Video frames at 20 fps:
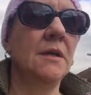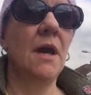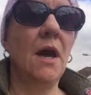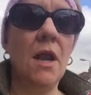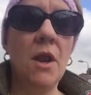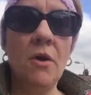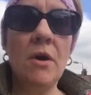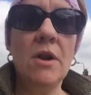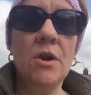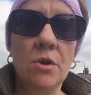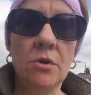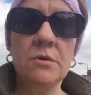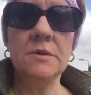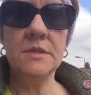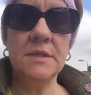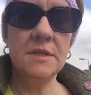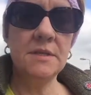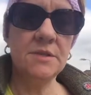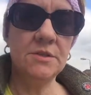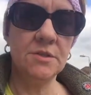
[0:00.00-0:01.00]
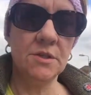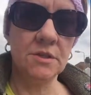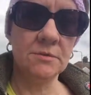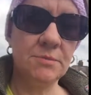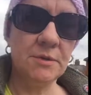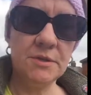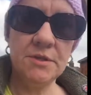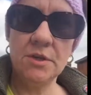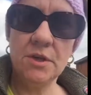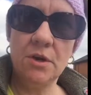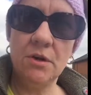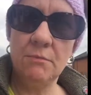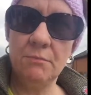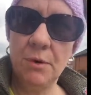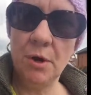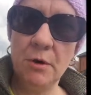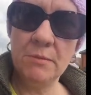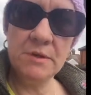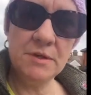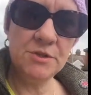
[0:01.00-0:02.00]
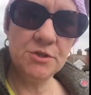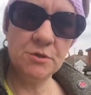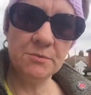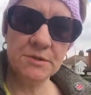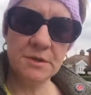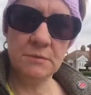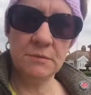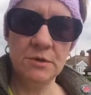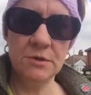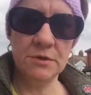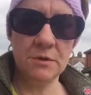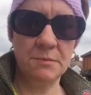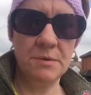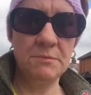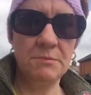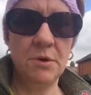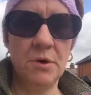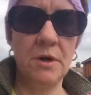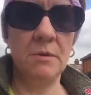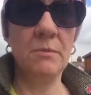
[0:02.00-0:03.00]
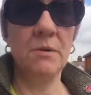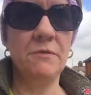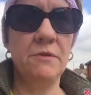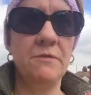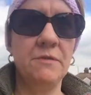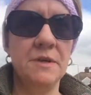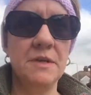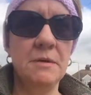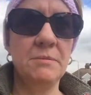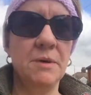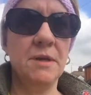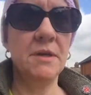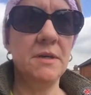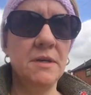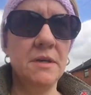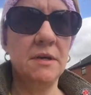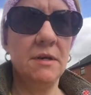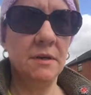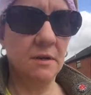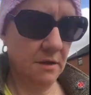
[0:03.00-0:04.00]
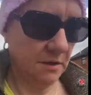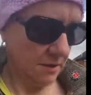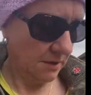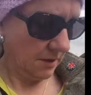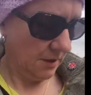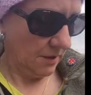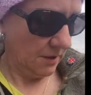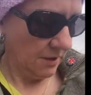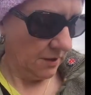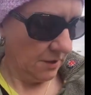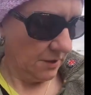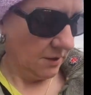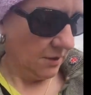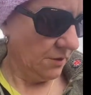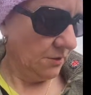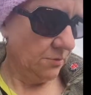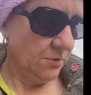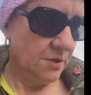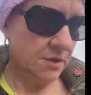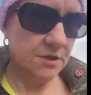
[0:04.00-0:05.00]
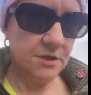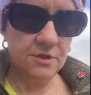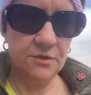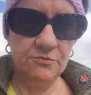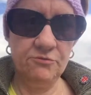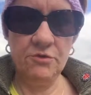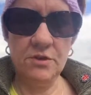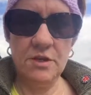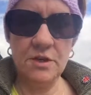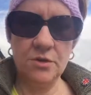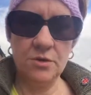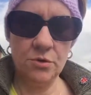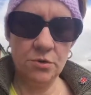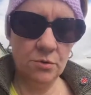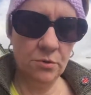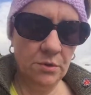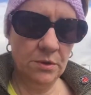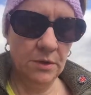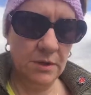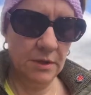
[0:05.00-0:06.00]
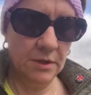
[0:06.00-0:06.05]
I like long t-shirts, but you can't buy them in shops anymore, so I've been buying them off of eBay, which is really cool.